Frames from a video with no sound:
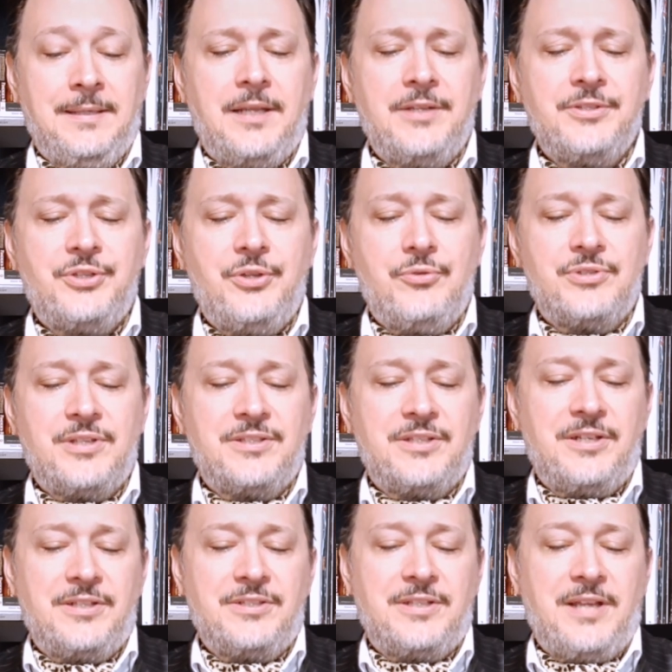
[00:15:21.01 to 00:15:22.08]
Let us use
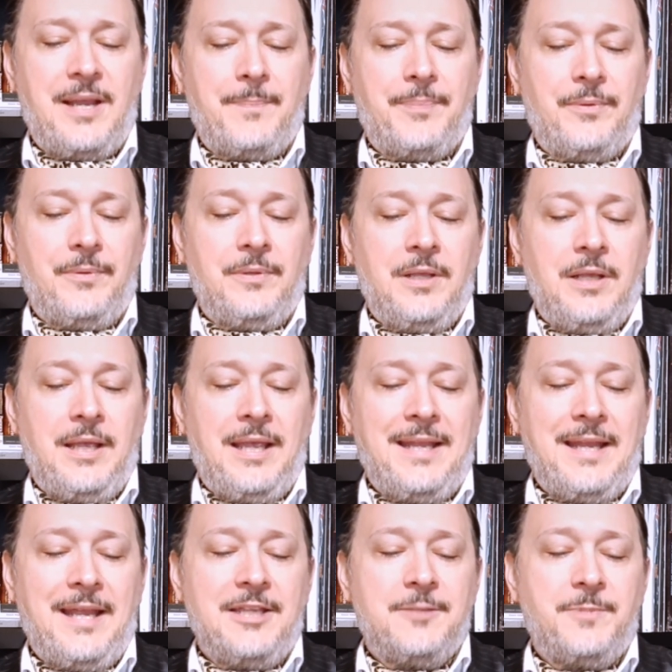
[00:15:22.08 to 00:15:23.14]
as an example
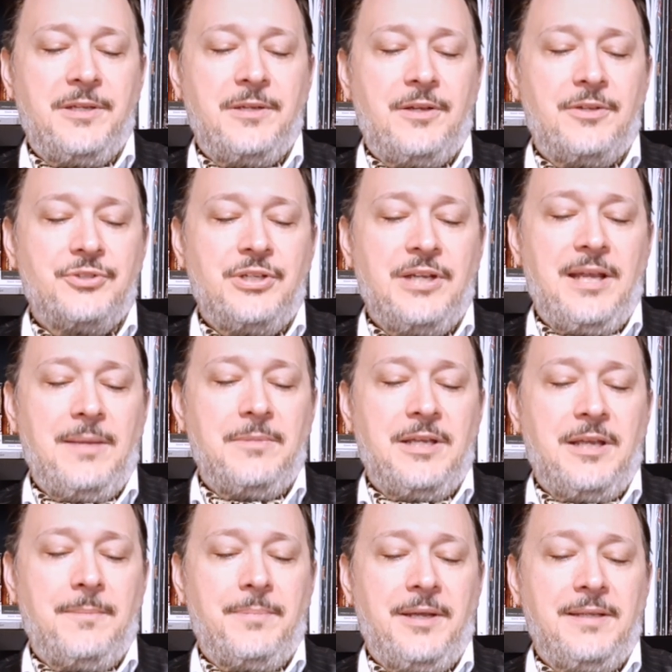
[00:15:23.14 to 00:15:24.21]
an espionage game
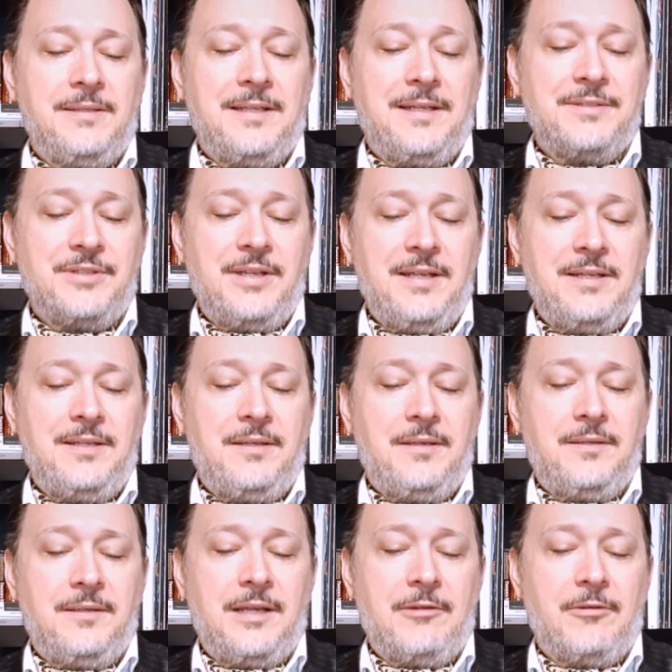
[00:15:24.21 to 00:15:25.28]
campaign that is
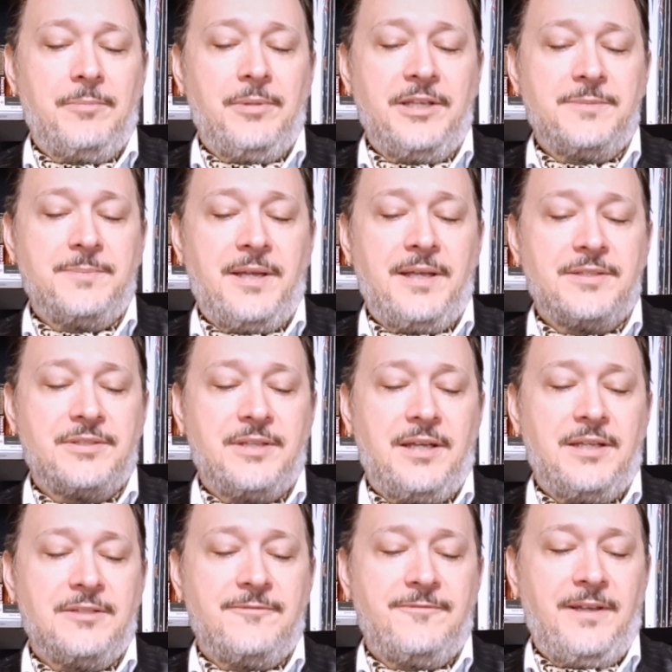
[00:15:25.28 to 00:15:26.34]
ended and replaced by a
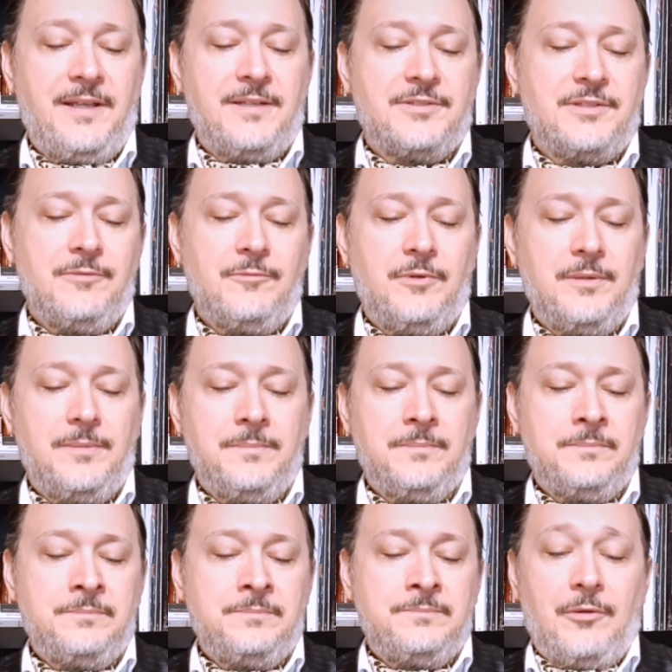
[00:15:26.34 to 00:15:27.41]
science fantasy one.
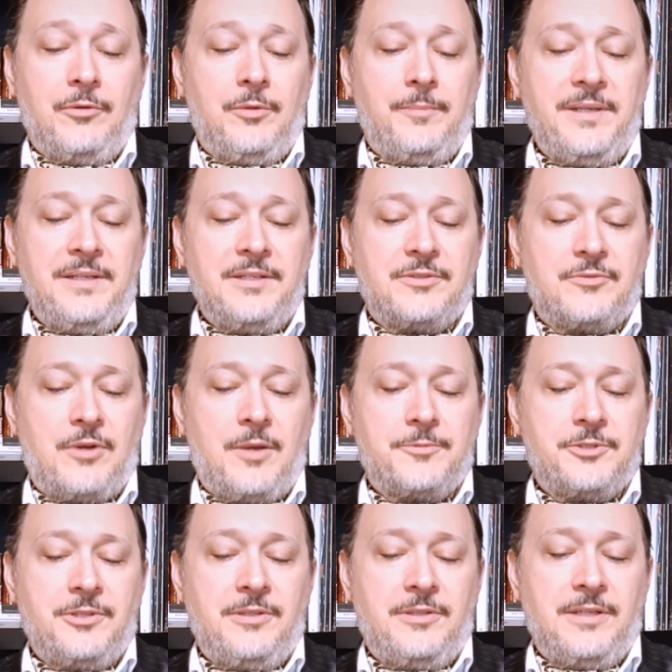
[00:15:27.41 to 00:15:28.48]
There will be
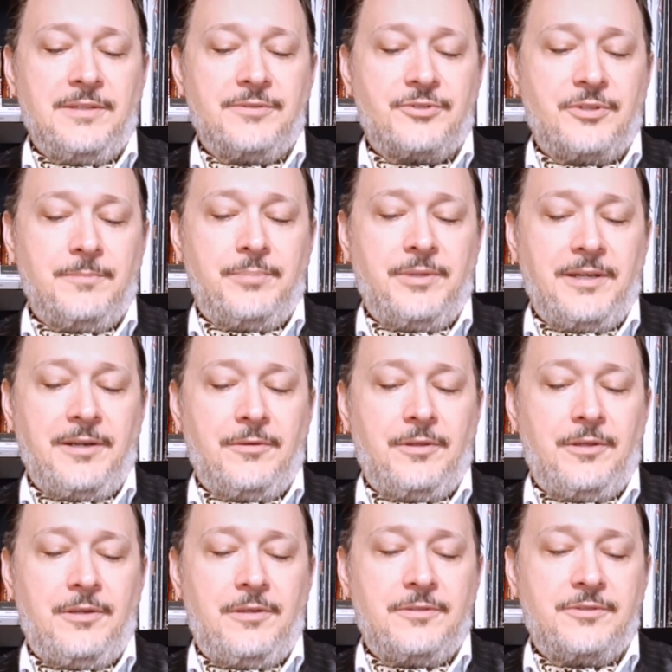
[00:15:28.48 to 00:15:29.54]
disruption and some
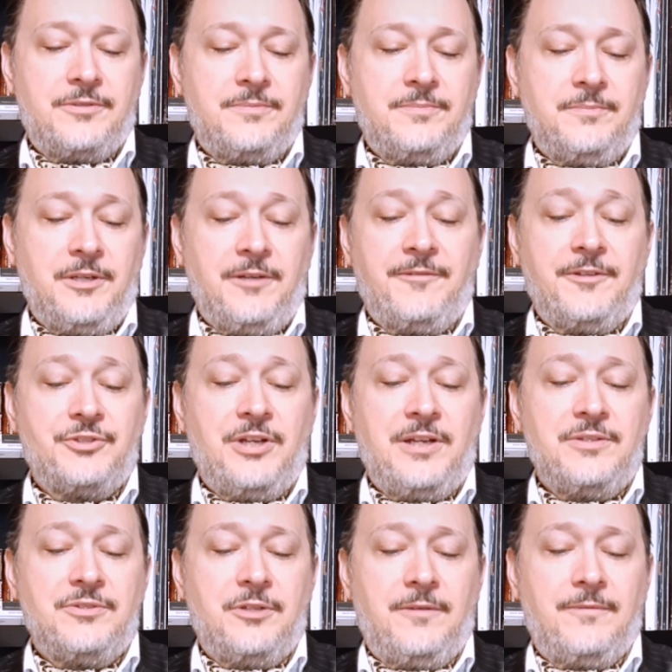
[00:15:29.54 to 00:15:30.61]
player loss, but if the
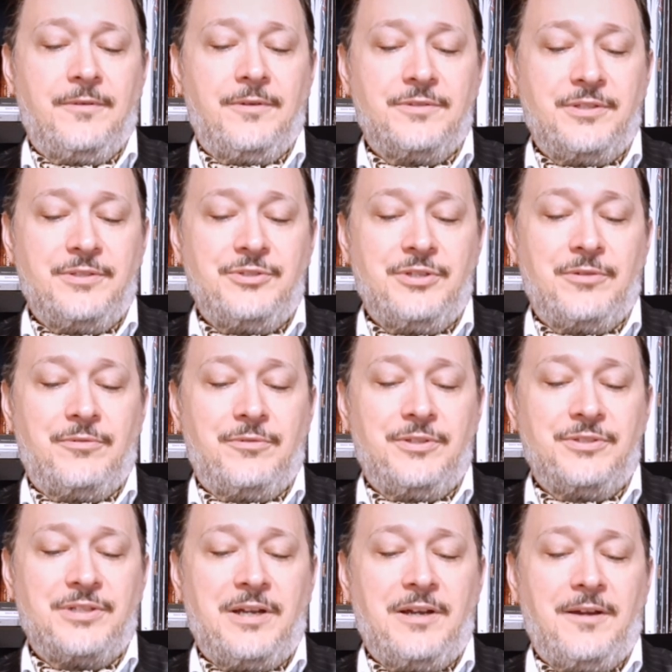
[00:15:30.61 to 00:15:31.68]
changeover is the general
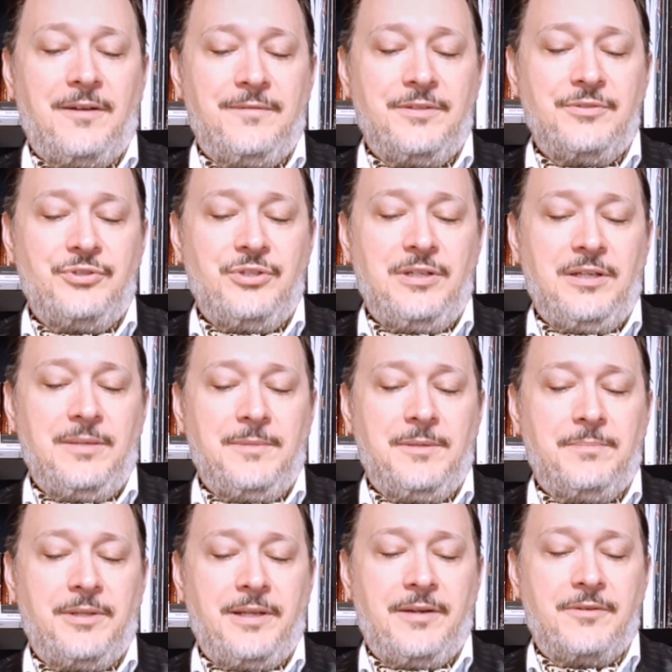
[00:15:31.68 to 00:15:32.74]
desire of the GM
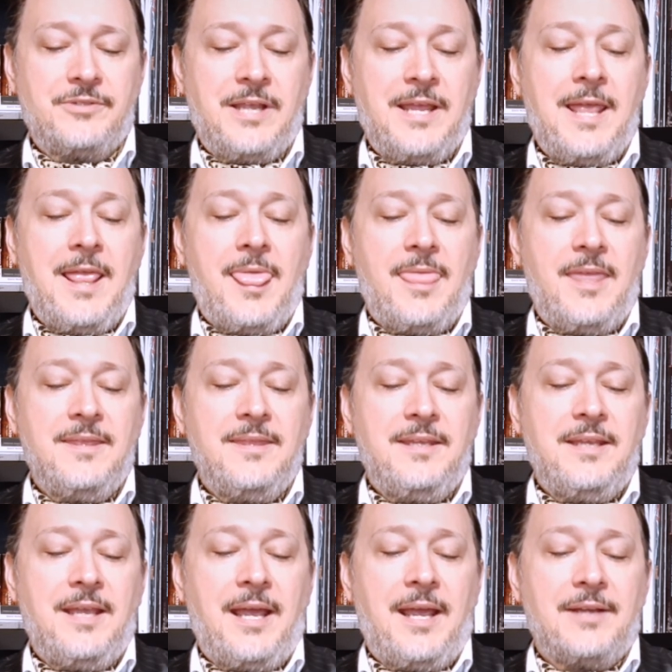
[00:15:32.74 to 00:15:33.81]
and players, then
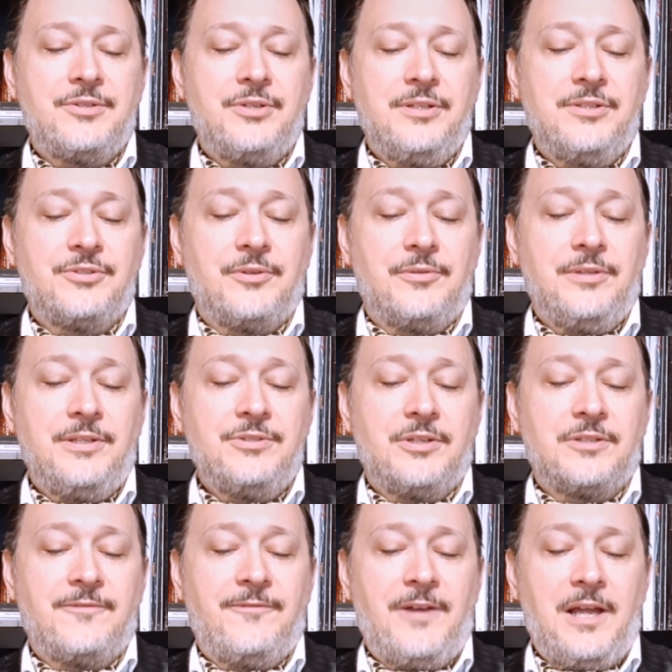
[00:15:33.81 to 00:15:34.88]
the action is certainly
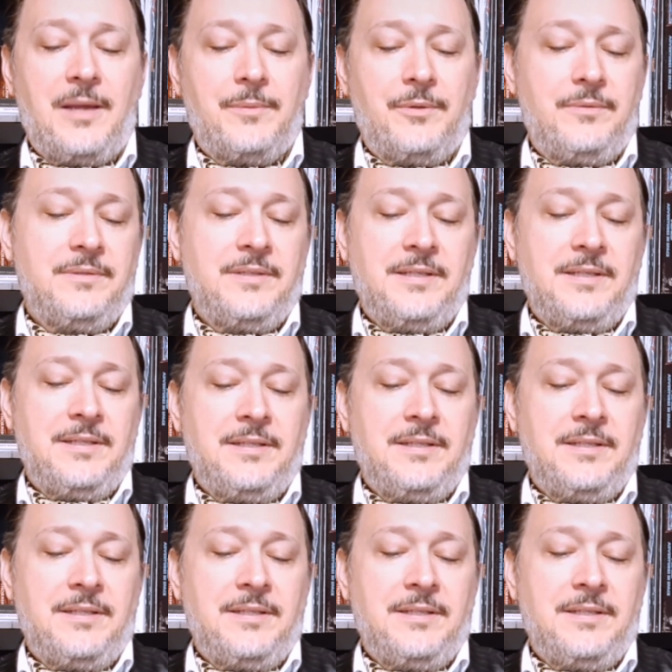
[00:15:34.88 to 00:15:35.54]
justifiable.